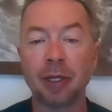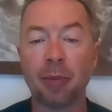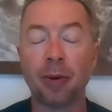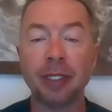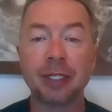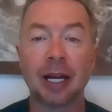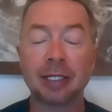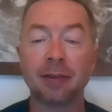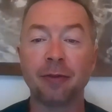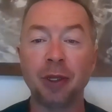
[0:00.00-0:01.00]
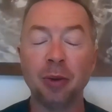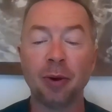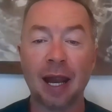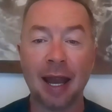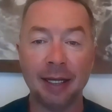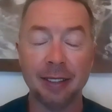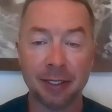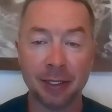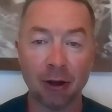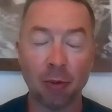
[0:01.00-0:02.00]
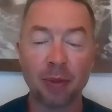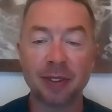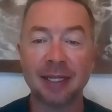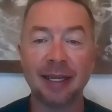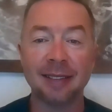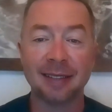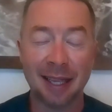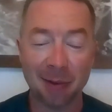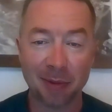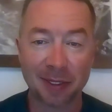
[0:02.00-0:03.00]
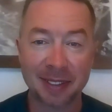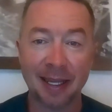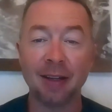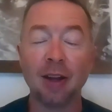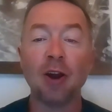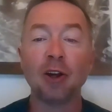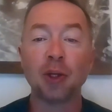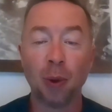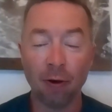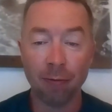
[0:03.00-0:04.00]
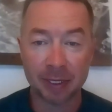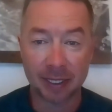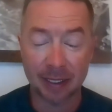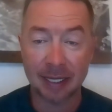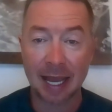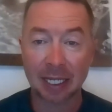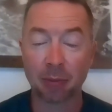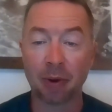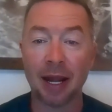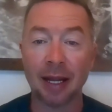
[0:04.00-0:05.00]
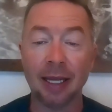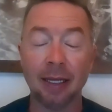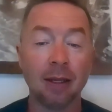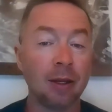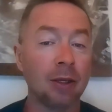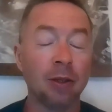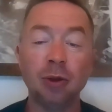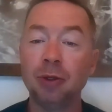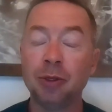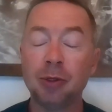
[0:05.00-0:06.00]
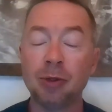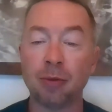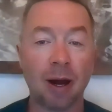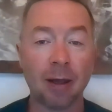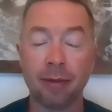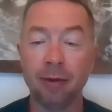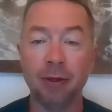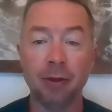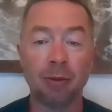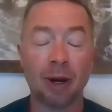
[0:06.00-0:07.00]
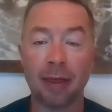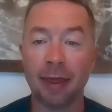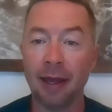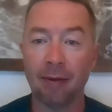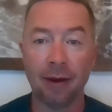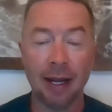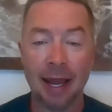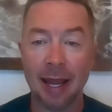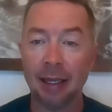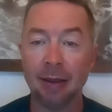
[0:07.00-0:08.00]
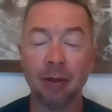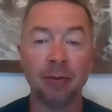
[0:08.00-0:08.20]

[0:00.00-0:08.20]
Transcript: brilliant point, Josh. If you were at a 0%, 10%, 12% tax bracket, you do Roth every day.